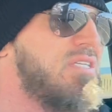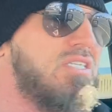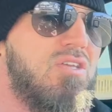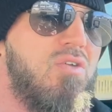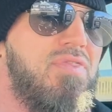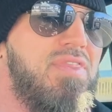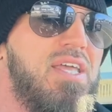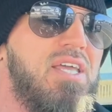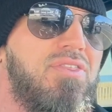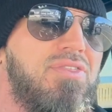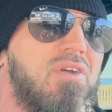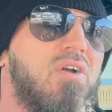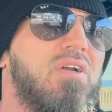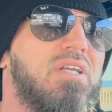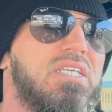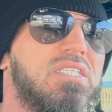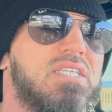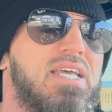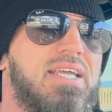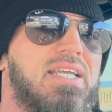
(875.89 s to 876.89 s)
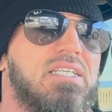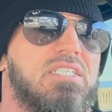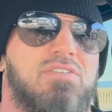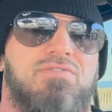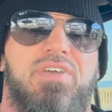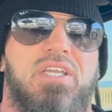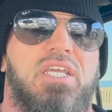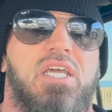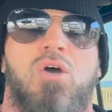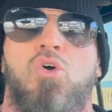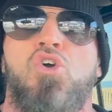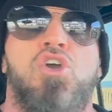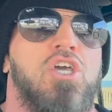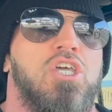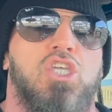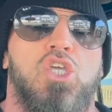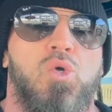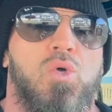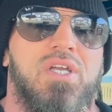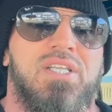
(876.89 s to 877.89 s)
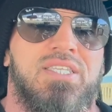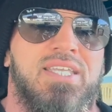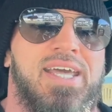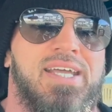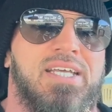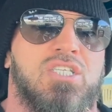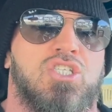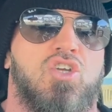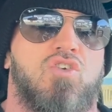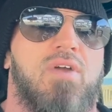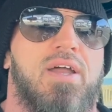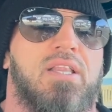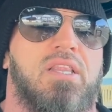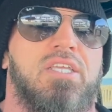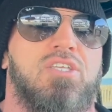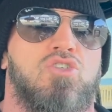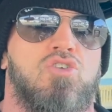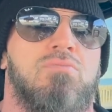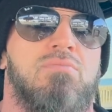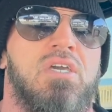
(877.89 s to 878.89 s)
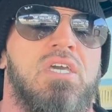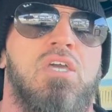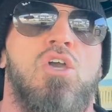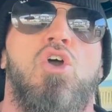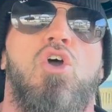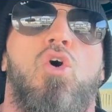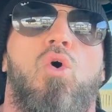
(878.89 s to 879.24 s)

So think 30 seconds video, you can text directly to me,